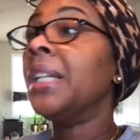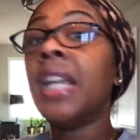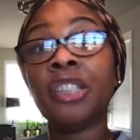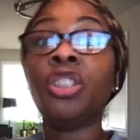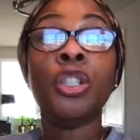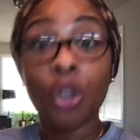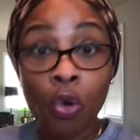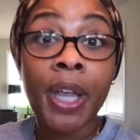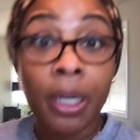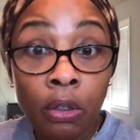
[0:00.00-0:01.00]
but did she
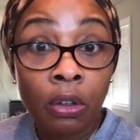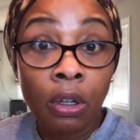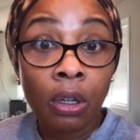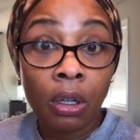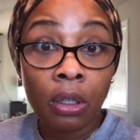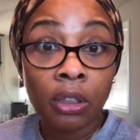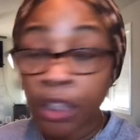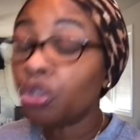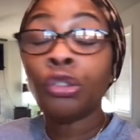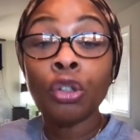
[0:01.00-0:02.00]
do it?
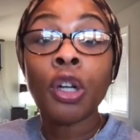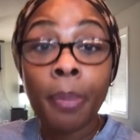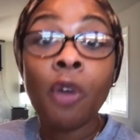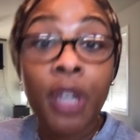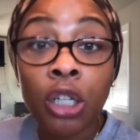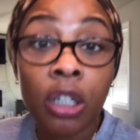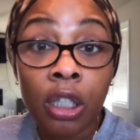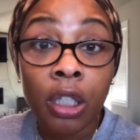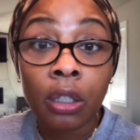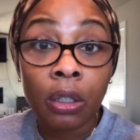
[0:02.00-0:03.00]
Did she do the movie
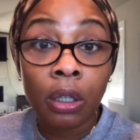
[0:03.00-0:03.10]
good?